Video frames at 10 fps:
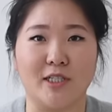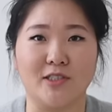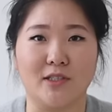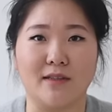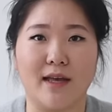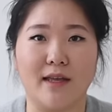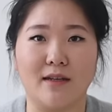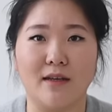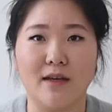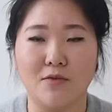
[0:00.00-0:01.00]
changing
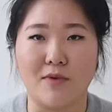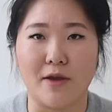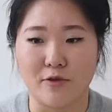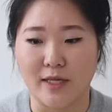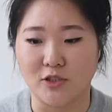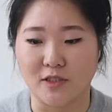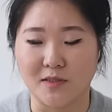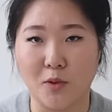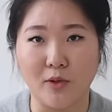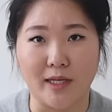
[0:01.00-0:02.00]
then, rather than
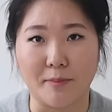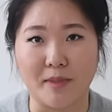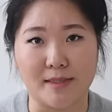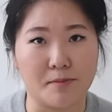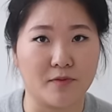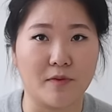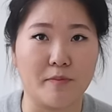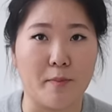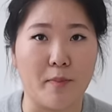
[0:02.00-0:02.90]
just pulling up the zipper from the